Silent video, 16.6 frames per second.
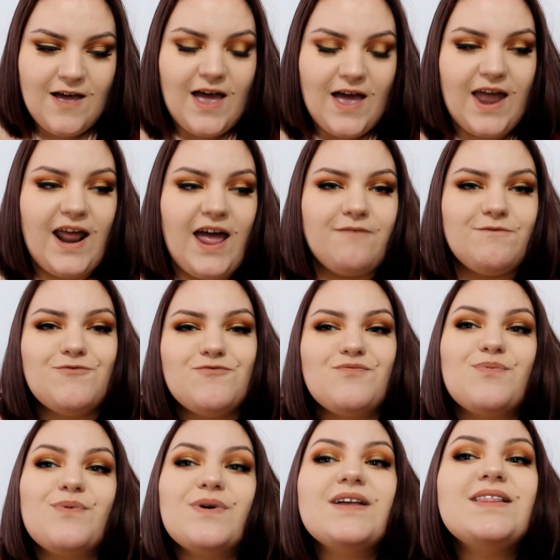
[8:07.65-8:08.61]
and I have a
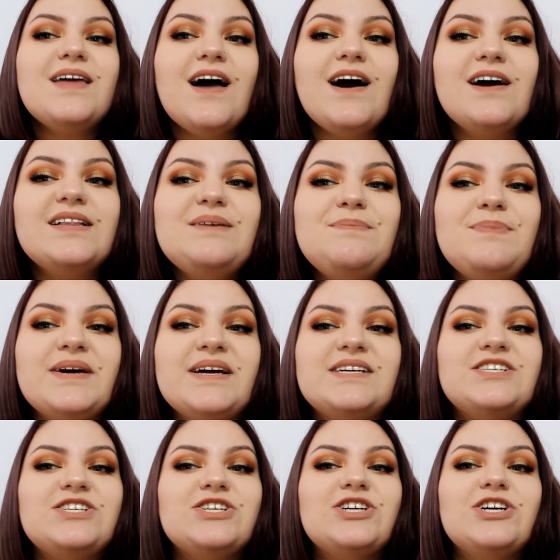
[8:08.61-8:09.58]
really ugly
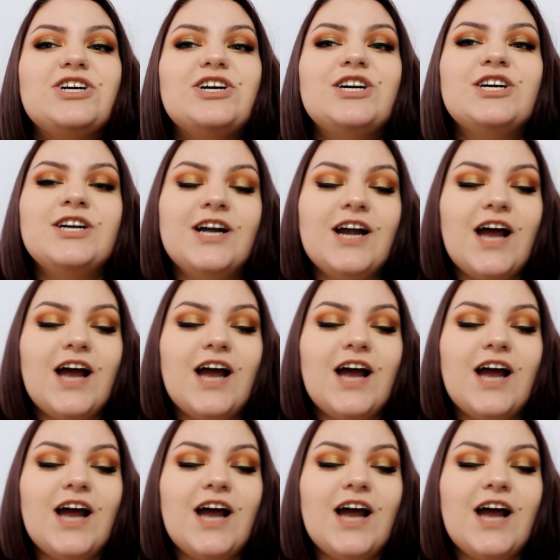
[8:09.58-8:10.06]
picture